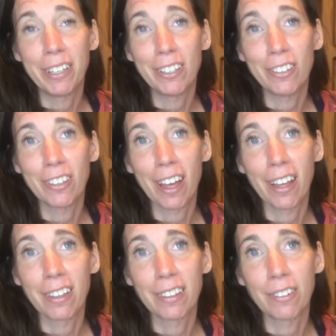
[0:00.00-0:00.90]
do
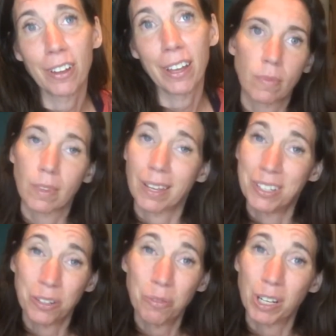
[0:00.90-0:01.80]
that, okay? I
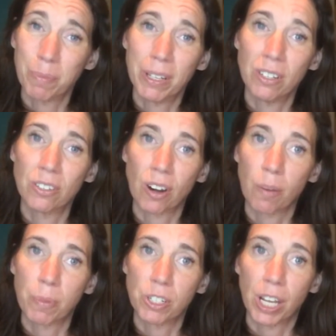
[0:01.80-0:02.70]
do recommend you start
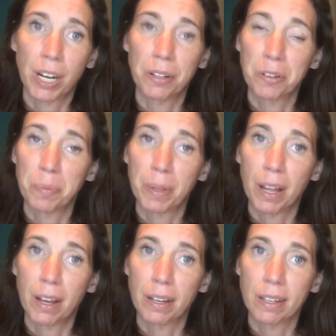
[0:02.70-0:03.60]
up a channel or a
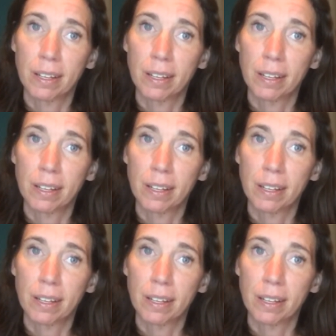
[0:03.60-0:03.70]
blog.